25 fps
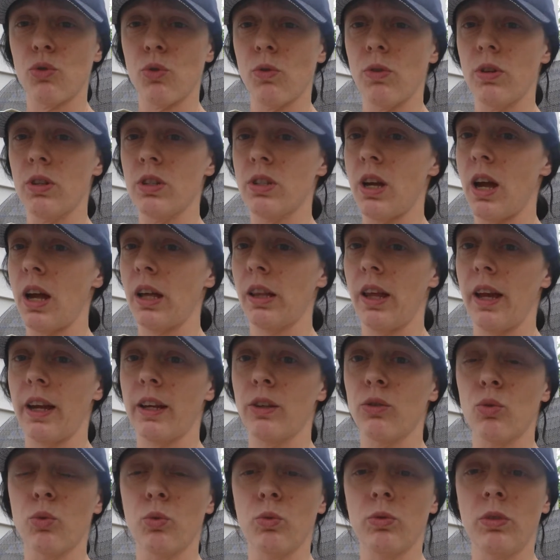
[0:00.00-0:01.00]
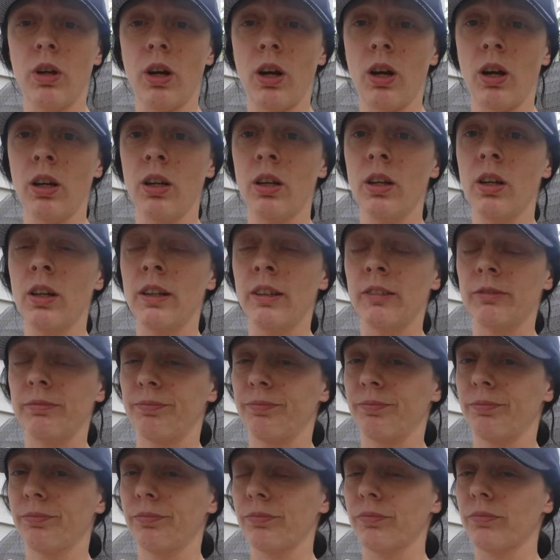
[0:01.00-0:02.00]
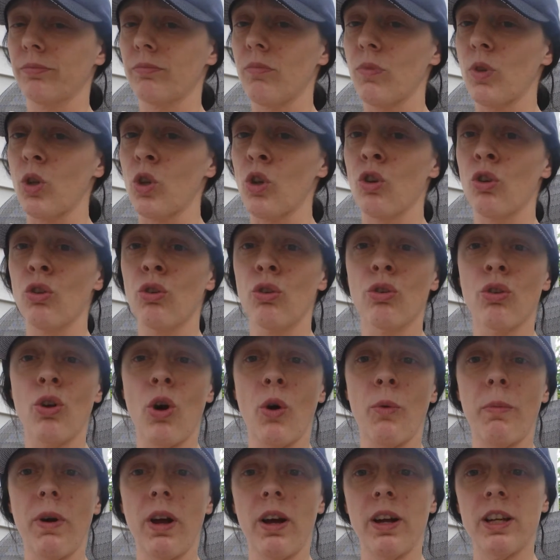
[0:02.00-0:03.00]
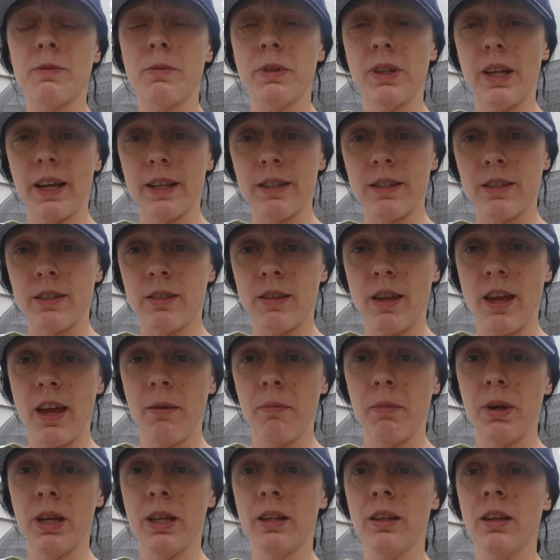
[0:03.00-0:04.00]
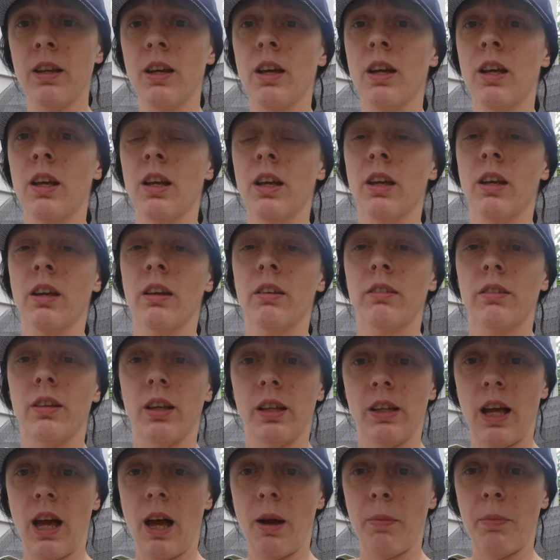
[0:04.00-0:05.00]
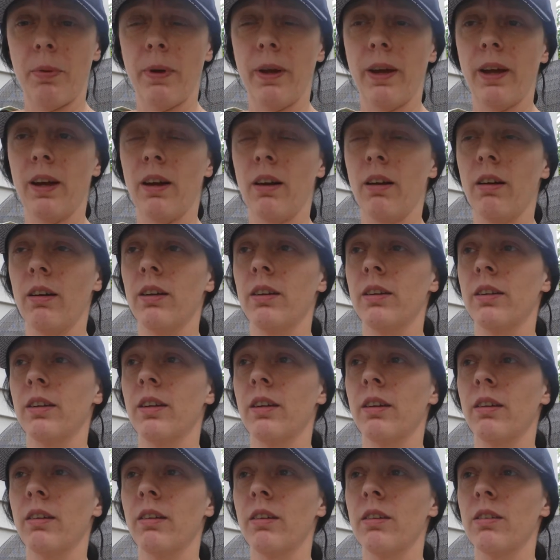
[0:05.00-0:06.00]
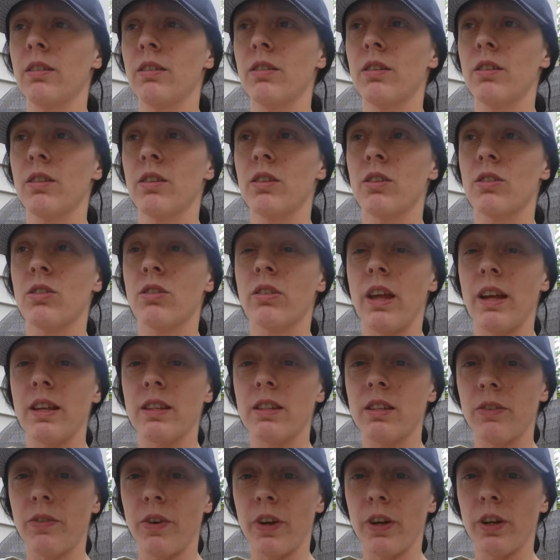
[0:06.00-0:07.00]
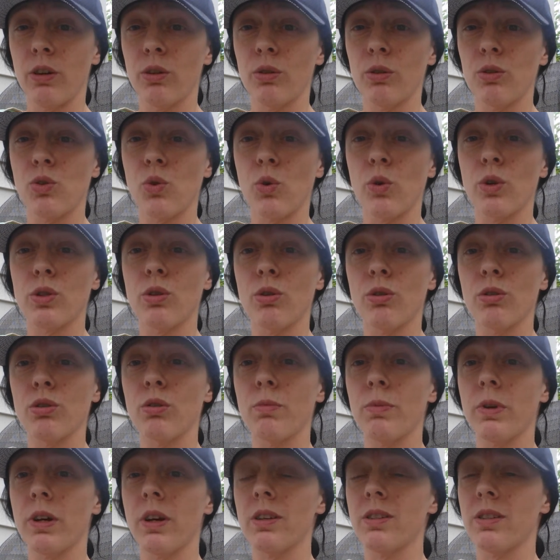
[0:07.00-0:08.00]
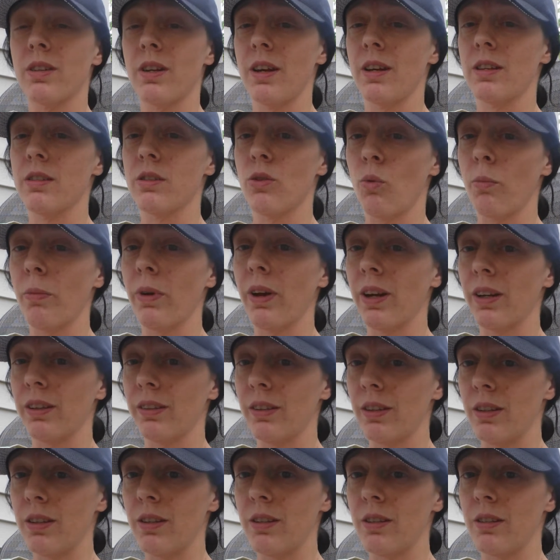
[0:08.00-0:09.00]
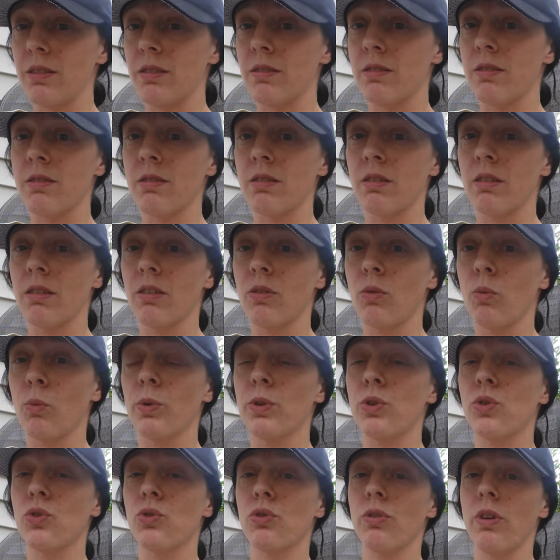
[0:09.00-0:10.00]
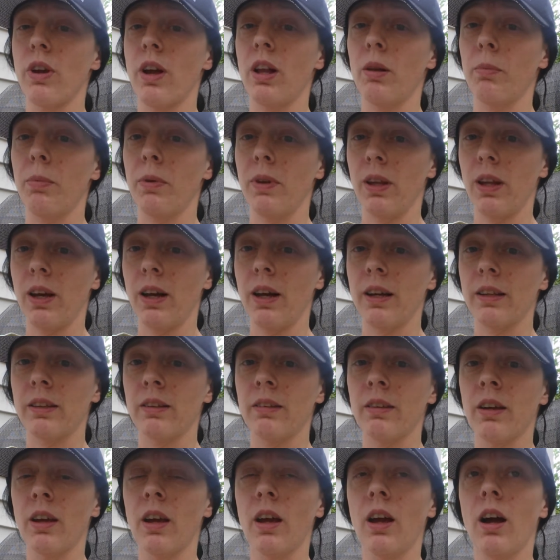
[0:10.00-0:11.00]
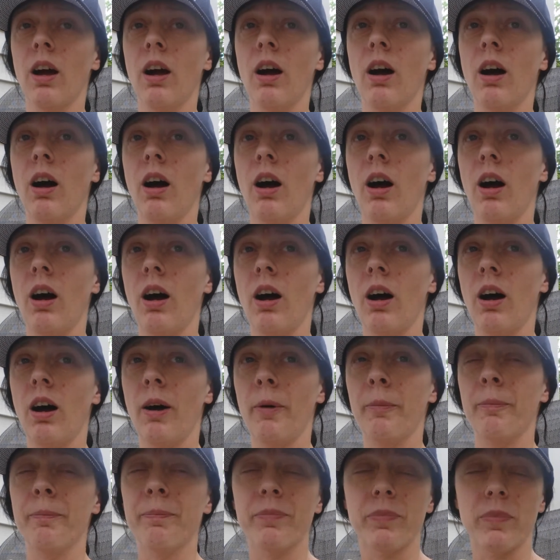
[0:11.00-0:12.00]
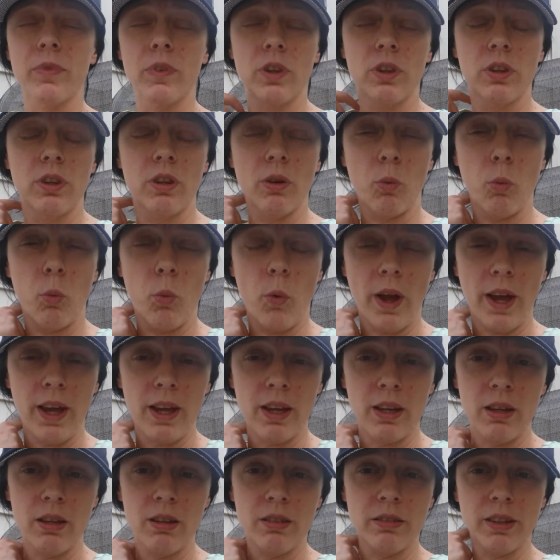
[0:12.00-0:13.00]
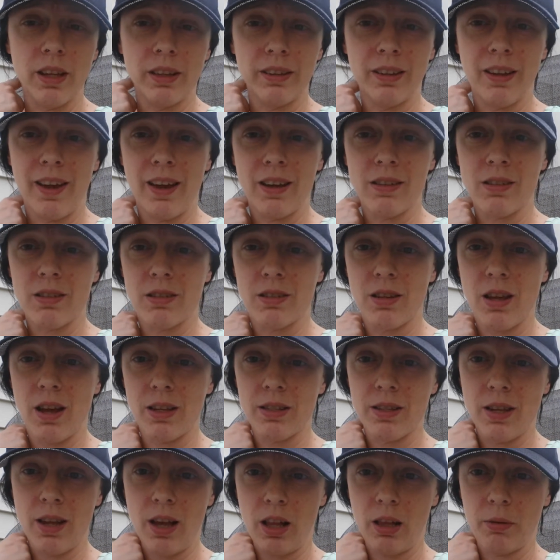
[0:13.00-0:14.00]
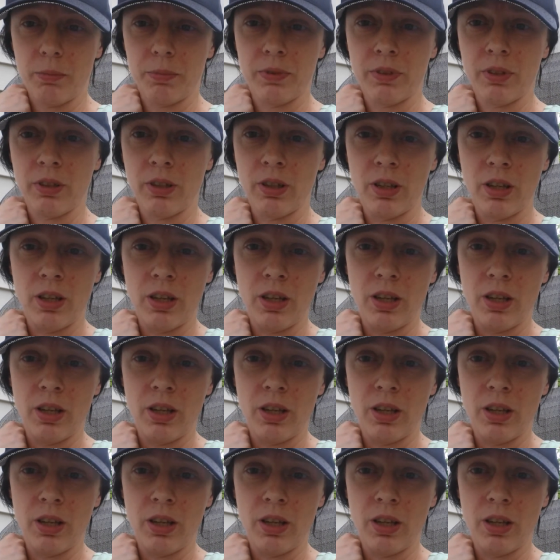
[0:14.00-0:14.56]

choice i like tuna you know my husband likes salmon tilapia that's a very good choice also because it has omega 3s which help a lot um, the way that exercise helped